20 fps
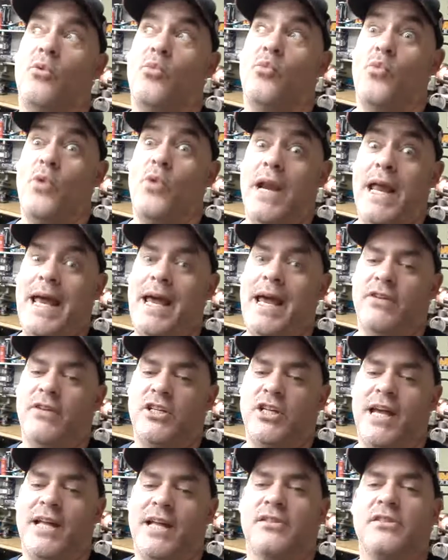when I have a
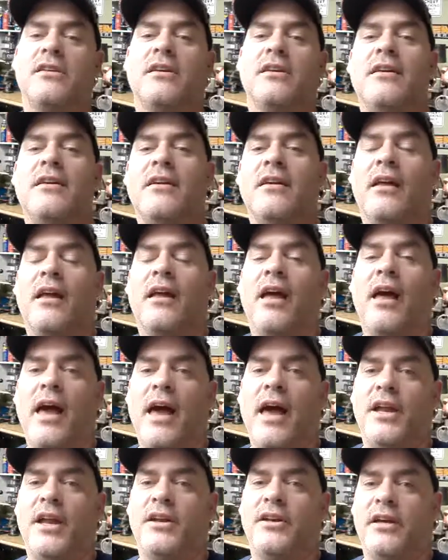chance.
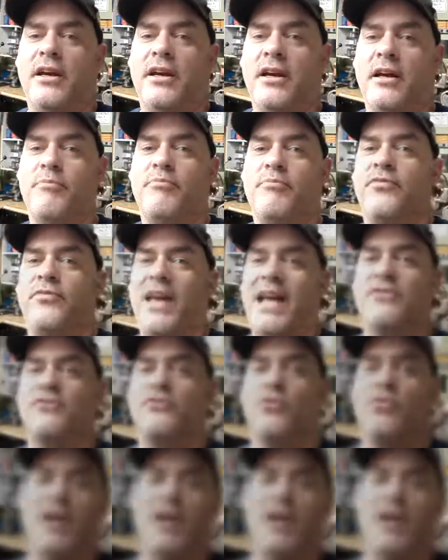And thanks for